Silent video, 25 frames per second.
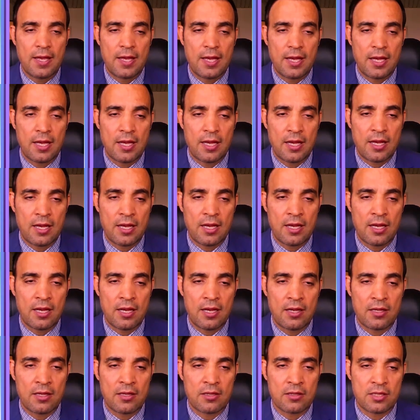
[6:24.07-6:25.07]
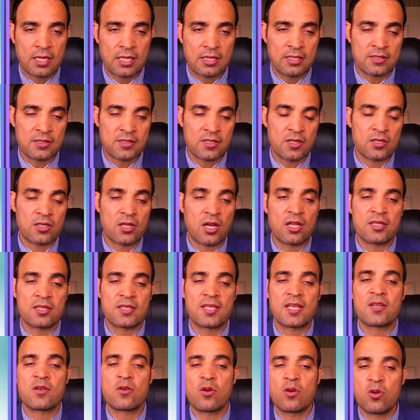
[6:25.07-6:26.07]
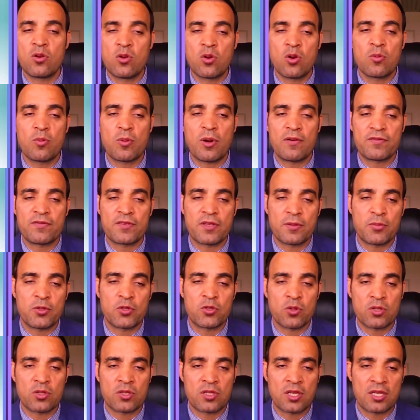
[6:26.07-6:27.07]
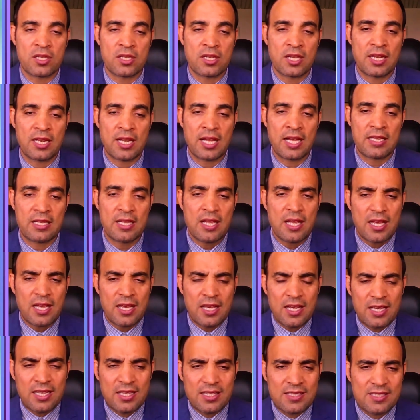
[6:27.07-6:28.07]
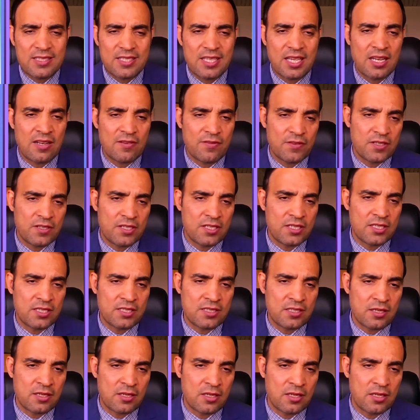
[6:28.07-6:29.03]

that is the anterior lobe of the pituitary gland. Itself is